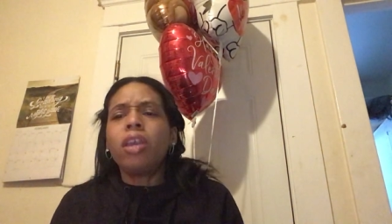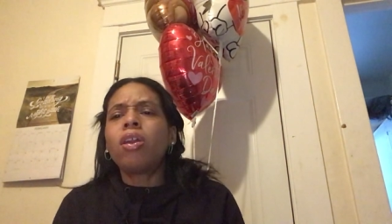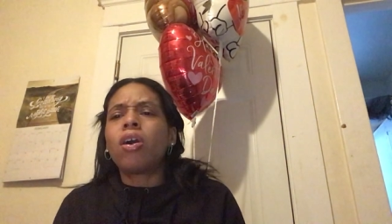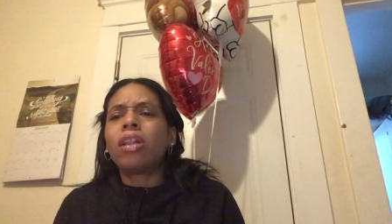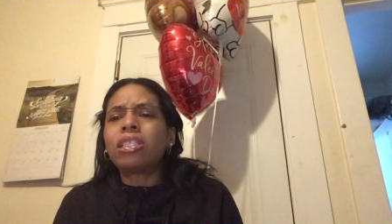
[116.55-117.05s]
you
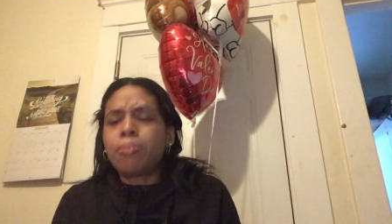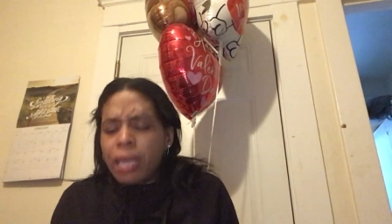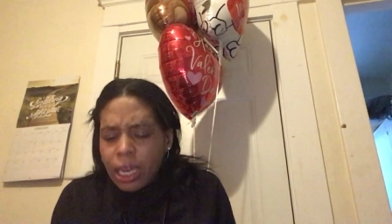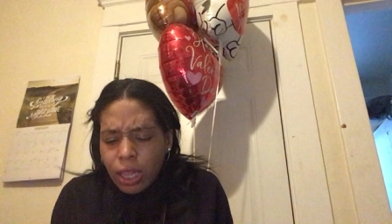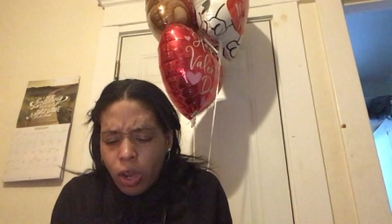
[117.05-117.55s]
know, let's
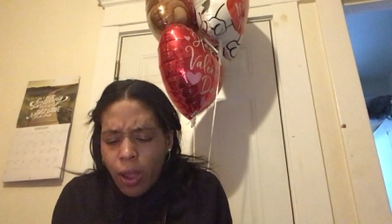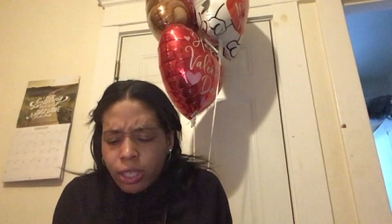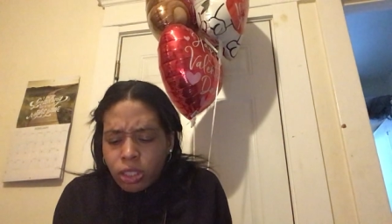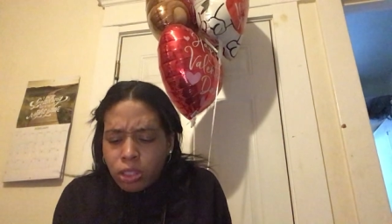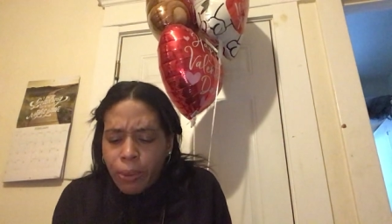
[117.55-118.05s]
make it a little
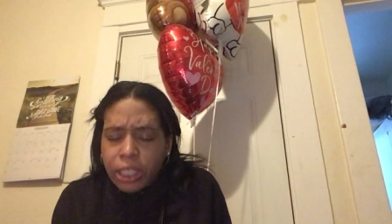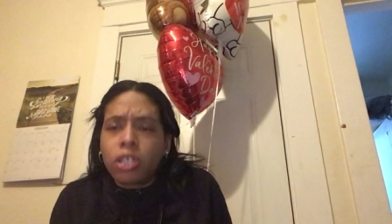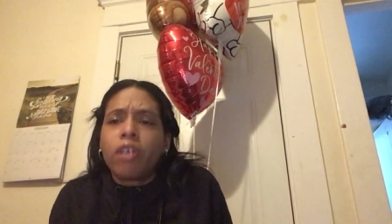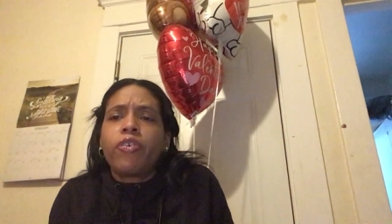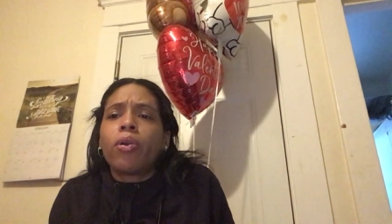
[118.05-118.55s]
extra
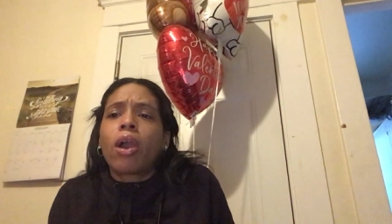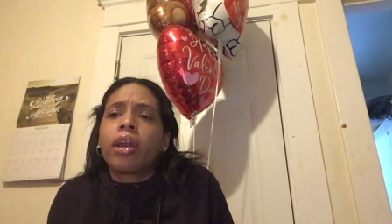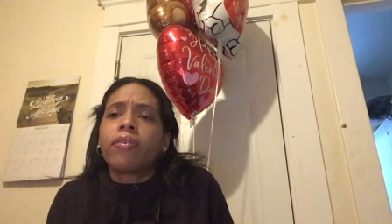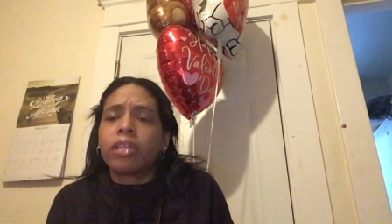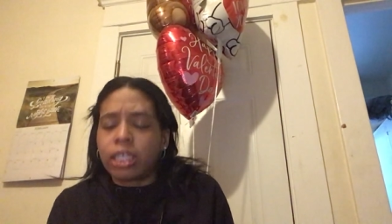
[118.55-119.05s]
special if you are
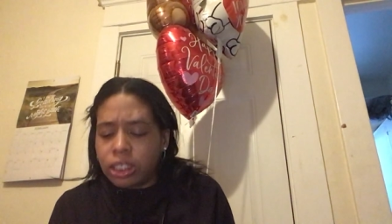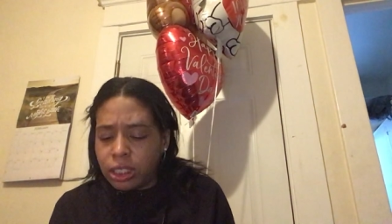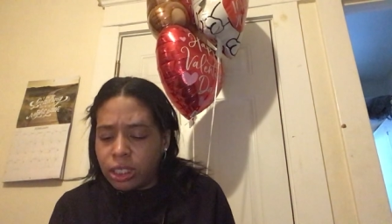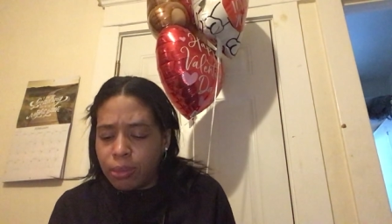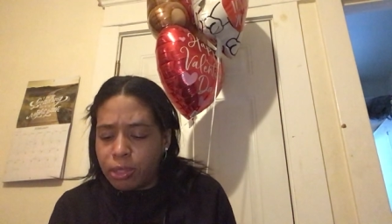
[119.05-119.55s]
in a
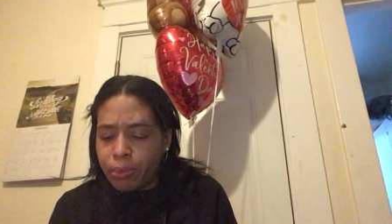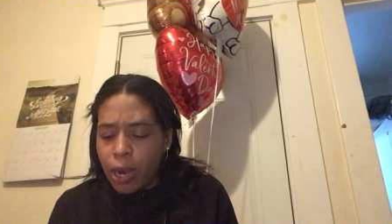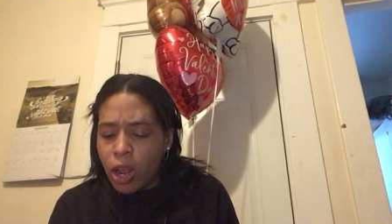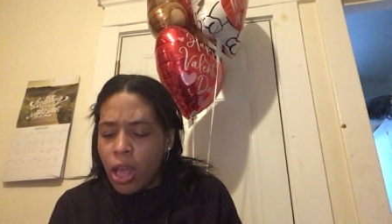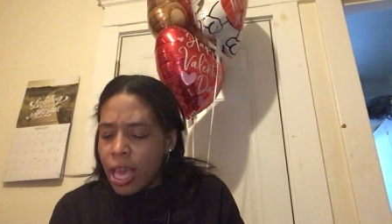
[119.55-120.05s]
relationship
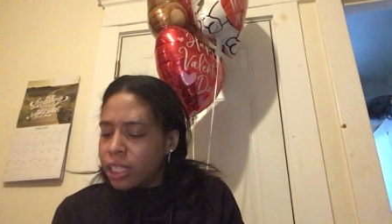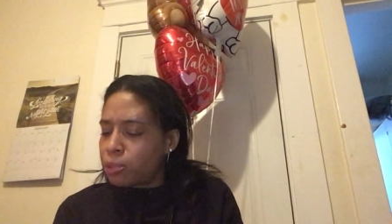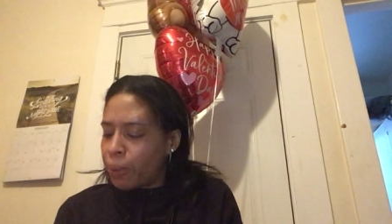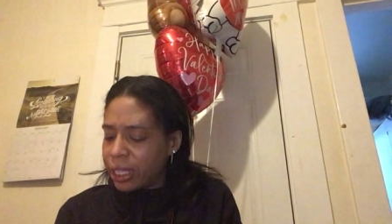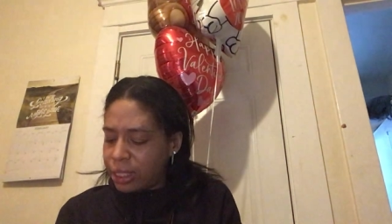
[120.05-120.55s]
tomorrow.
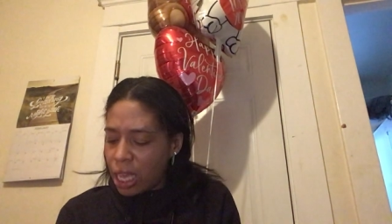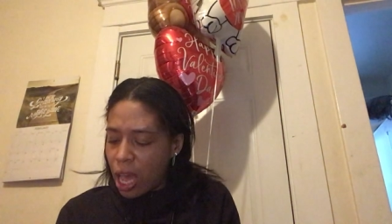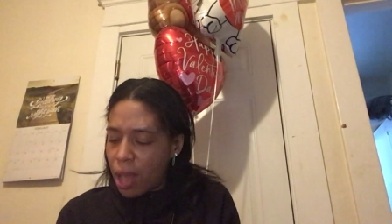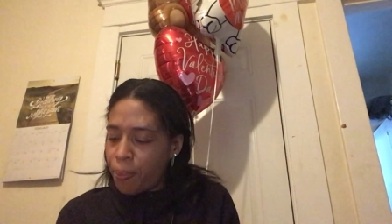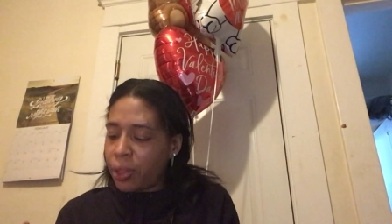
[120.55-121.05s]
Spice it
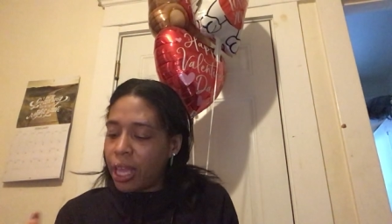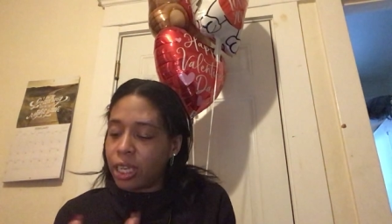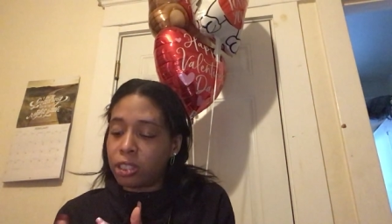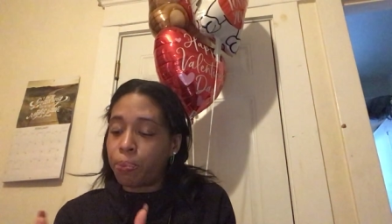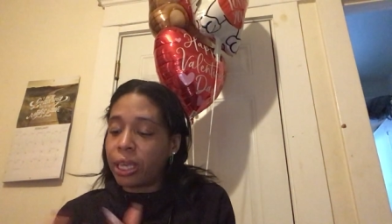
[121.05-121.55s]
up,
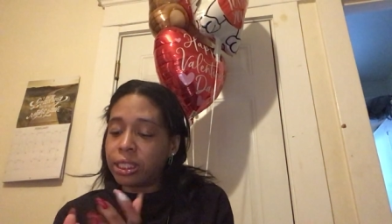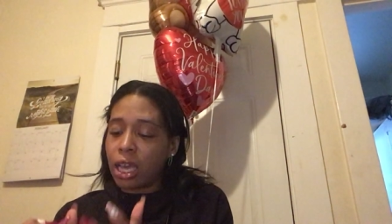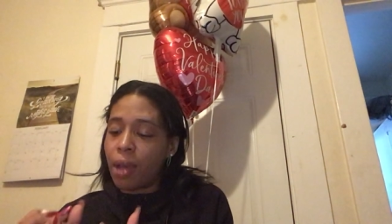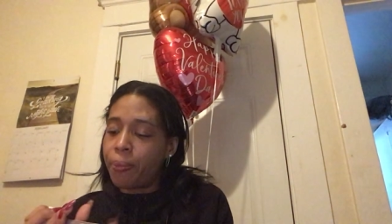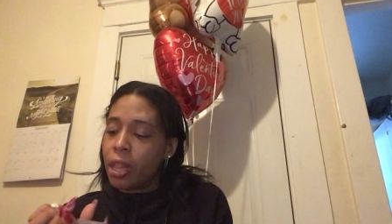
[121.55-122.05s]
lady. Spice it
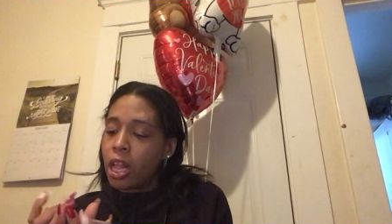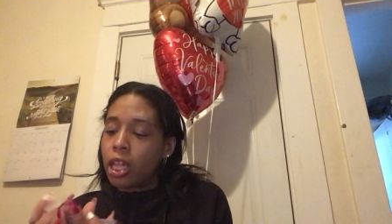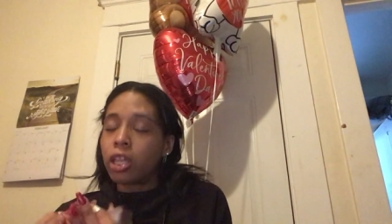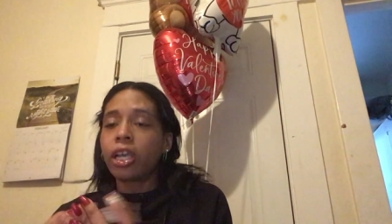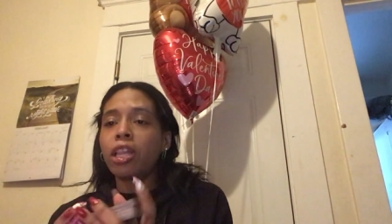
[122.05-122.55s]
up.
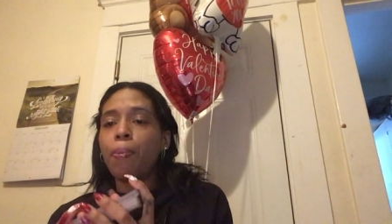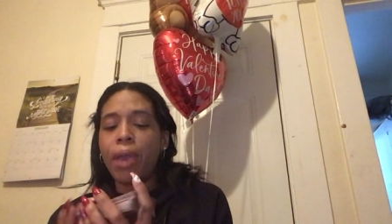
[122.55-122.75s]
Look at the